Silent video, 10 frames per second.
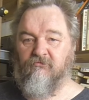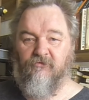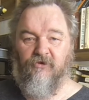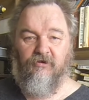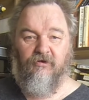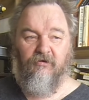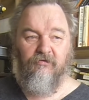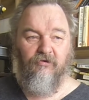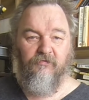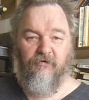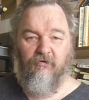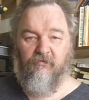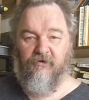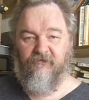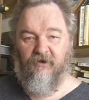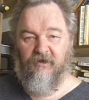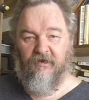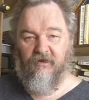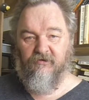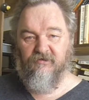you're probably fairly
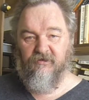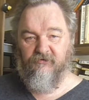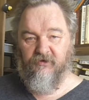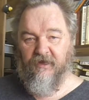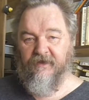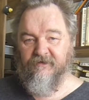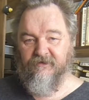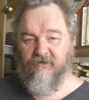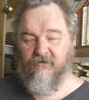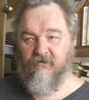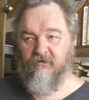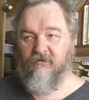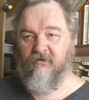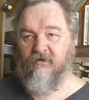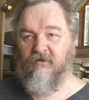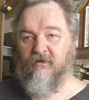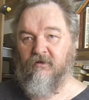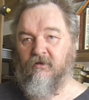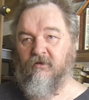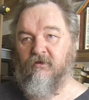closely related.
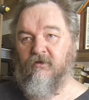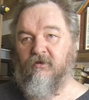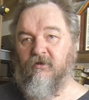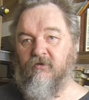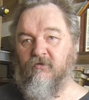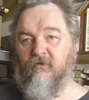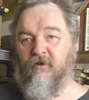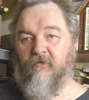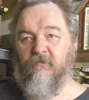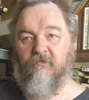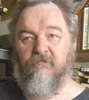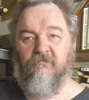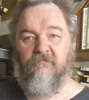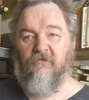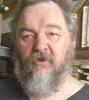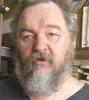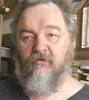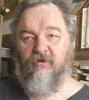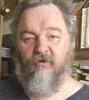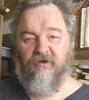You
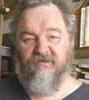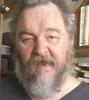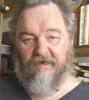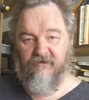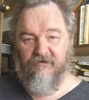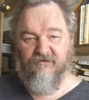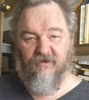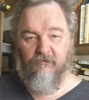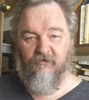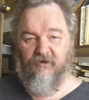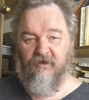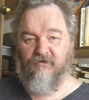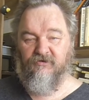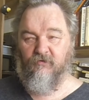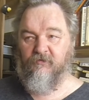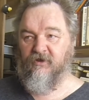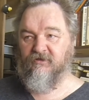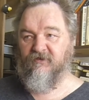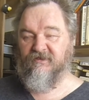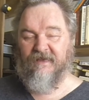do exactly the same things. You're part
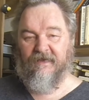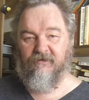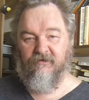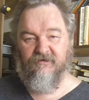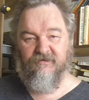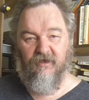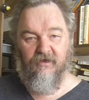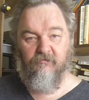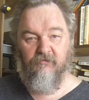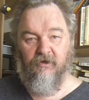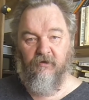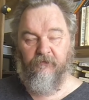of exactly the same